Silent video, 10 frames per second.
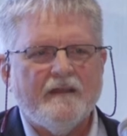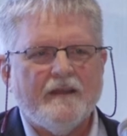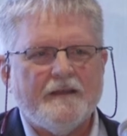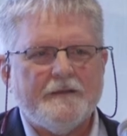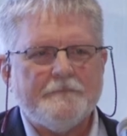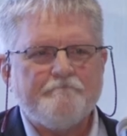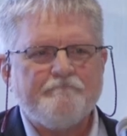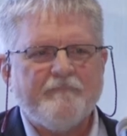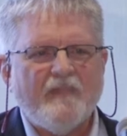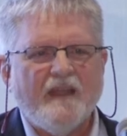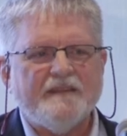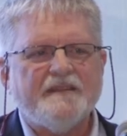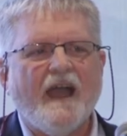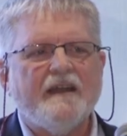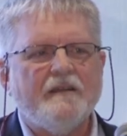um,
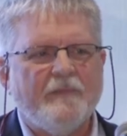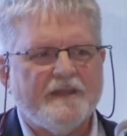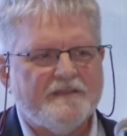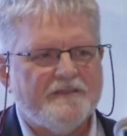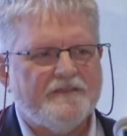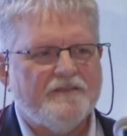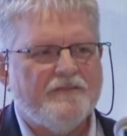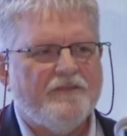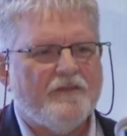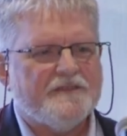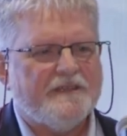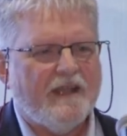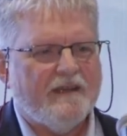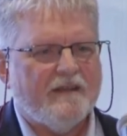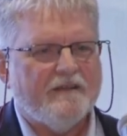entitlement to those
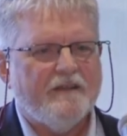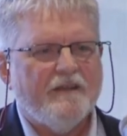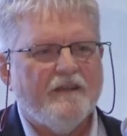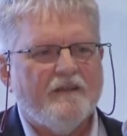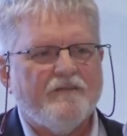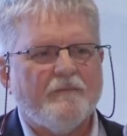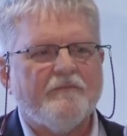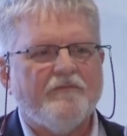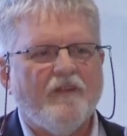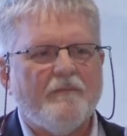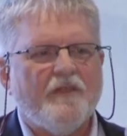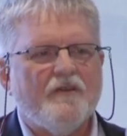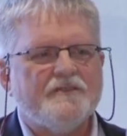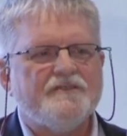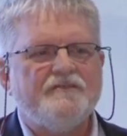data from, from
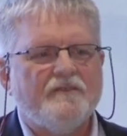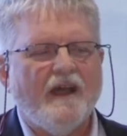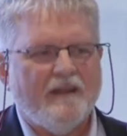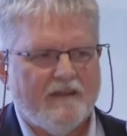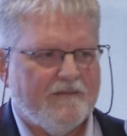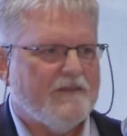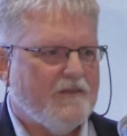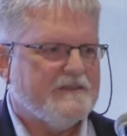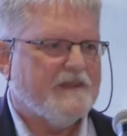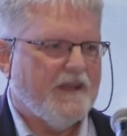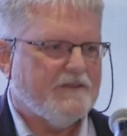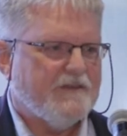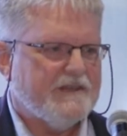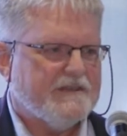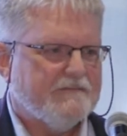those who do not live in those
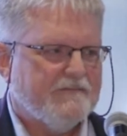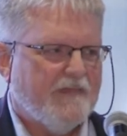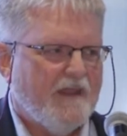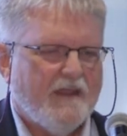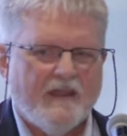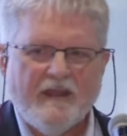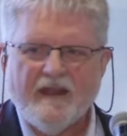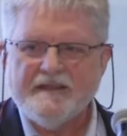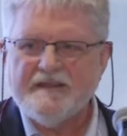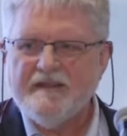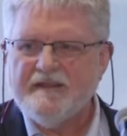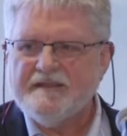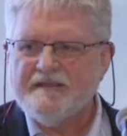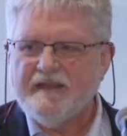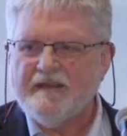countries. And I see
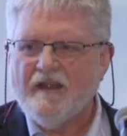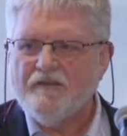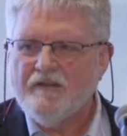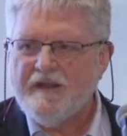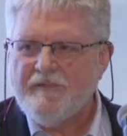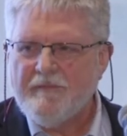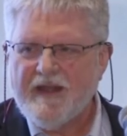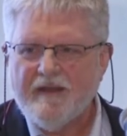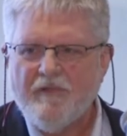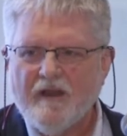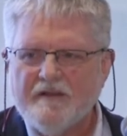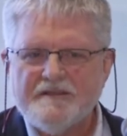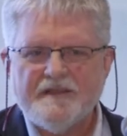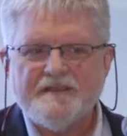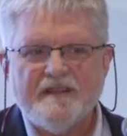this in our own implementing
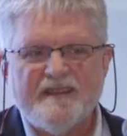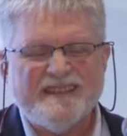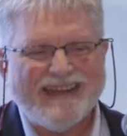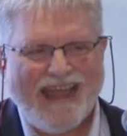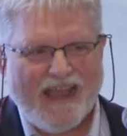partners, I see this in